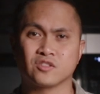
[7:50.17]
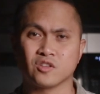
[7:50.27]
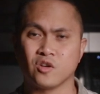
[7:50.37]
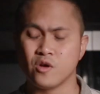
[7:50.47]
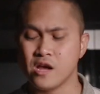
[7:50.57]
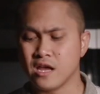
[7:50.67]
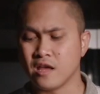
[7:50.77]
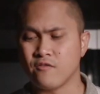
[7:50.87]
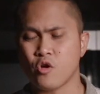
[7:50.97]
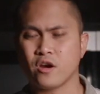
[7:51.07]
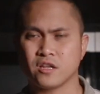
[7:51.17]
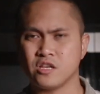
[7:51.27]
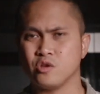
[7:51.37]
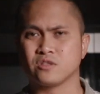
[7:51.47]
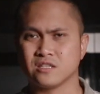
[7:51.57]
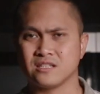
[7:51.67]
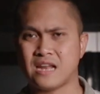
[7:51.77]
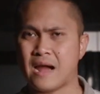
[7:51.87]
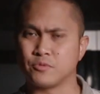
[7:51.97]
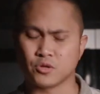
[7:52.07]
So if you are gonna use this
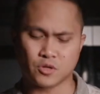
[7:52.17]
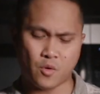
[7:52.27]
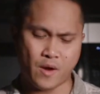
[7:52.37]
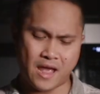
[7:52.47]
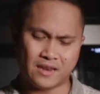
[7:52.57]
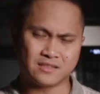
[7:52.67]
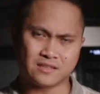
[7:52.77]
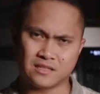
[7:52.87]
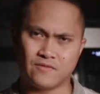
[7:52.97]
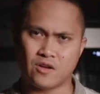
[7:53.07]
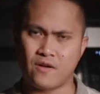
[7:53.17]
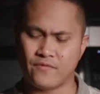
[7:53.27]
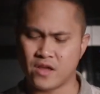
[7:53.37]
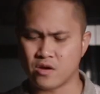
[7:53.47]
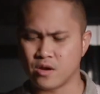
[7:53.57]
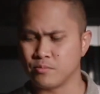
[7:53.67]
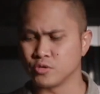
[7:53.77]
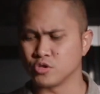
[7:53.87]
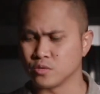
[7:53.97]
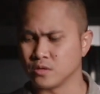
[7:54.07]
adapter, go ahead and just leave it on there
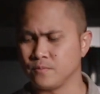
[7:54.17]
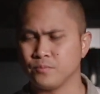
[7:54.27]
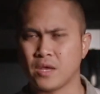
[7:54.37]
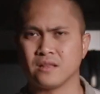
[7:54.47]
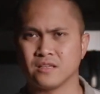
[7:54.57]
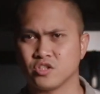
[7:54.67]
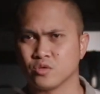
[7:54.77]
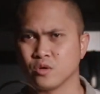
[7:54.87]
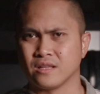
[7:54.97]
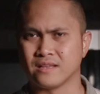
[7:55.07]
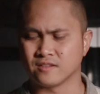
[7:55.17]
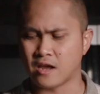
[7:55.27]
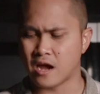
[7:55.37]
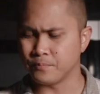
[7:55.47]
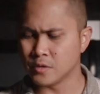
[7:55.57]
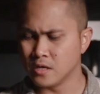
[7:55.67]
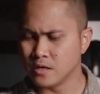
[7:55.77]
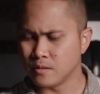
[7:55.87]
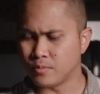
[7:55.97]
and get you a lens cap.